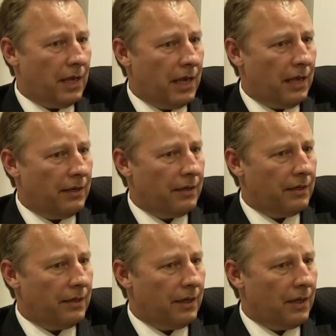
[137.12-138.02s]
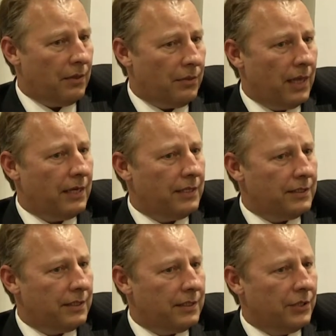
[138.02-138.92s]
and that
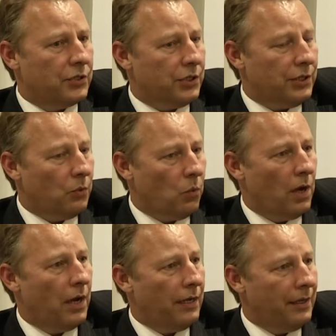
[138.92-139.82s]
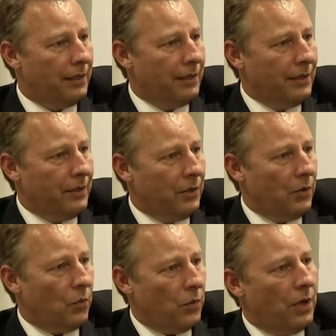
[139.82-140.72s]
is essentially why
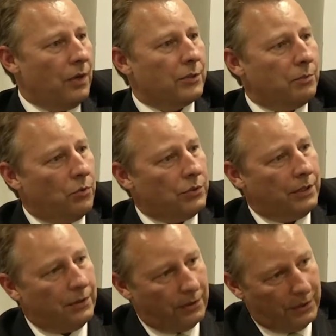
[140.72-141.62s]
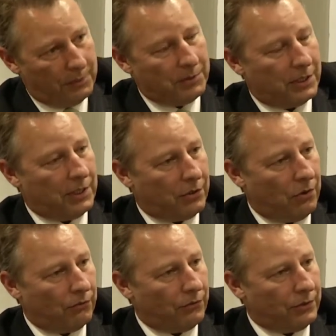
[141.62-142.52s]
we are supporting this particular
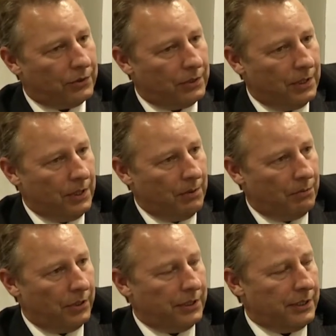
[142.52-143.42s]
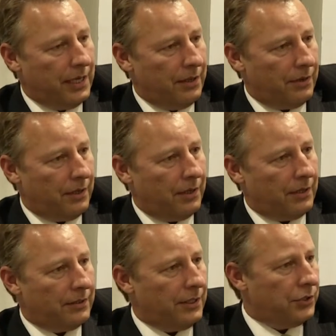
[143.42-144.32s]
conference, bringing
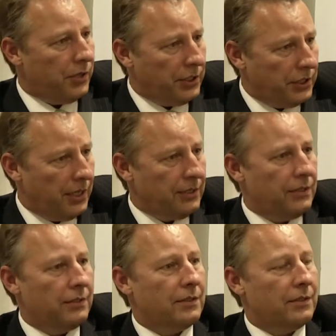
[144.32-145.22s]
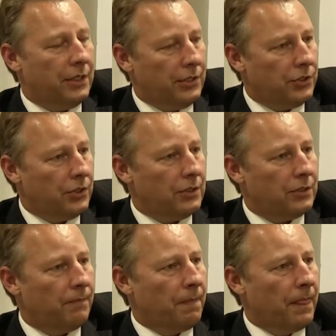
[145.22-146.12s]
together teacher educators and
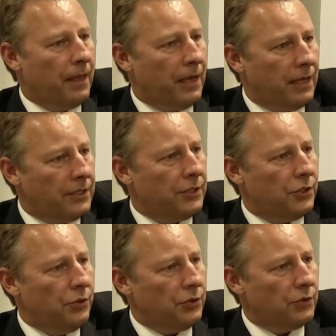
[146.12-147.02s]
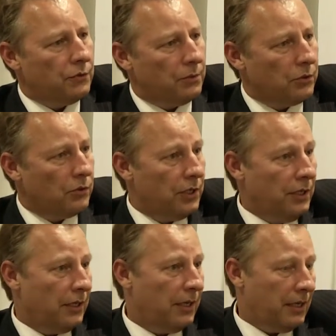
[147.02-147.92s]
teachers and institutions from across
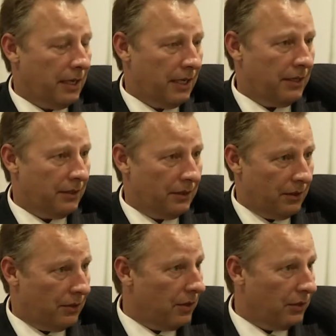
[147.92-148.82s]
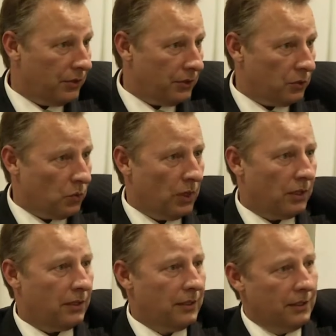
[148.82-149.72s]
India and other countries as
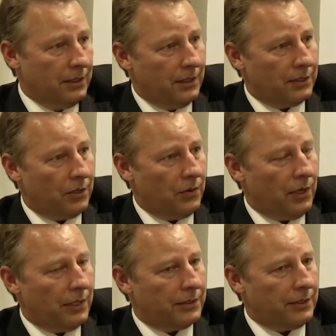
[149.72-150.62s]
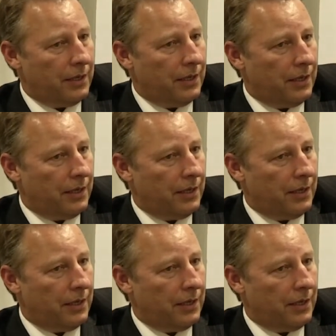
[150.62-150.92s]
well. So it's